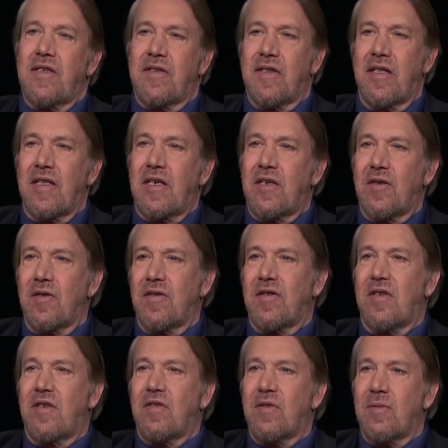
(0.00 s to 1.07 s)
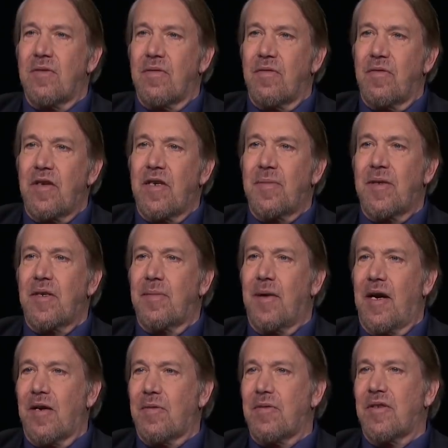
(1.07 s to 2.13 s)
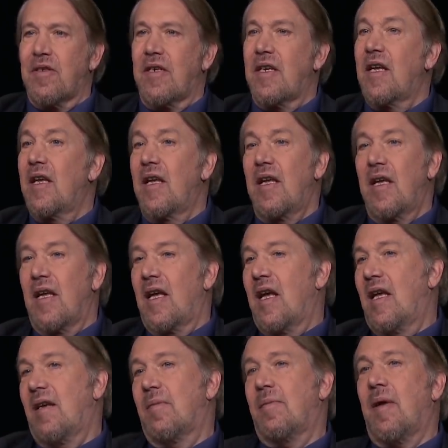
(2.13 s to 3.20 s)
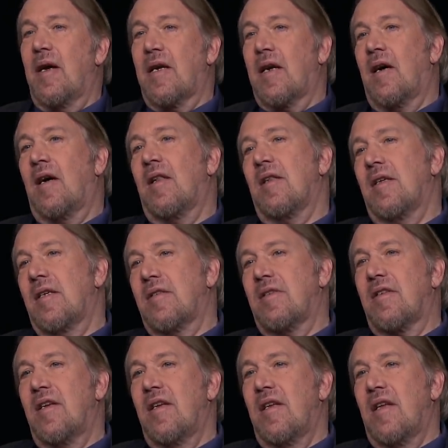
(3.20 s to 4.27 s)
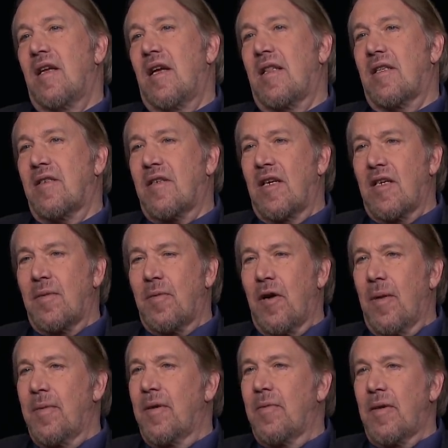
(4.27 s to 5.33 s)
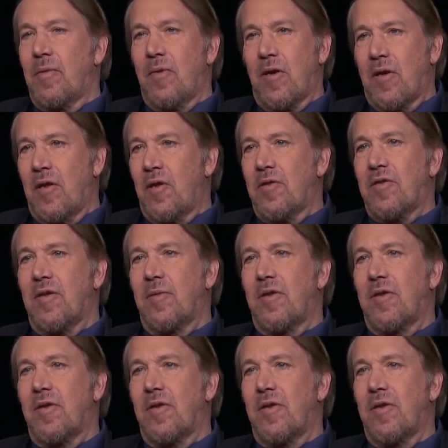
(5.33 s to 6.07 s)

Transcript: as the leaders in terms of freedom and democracy, and my colleagues at the State Department, and we work closely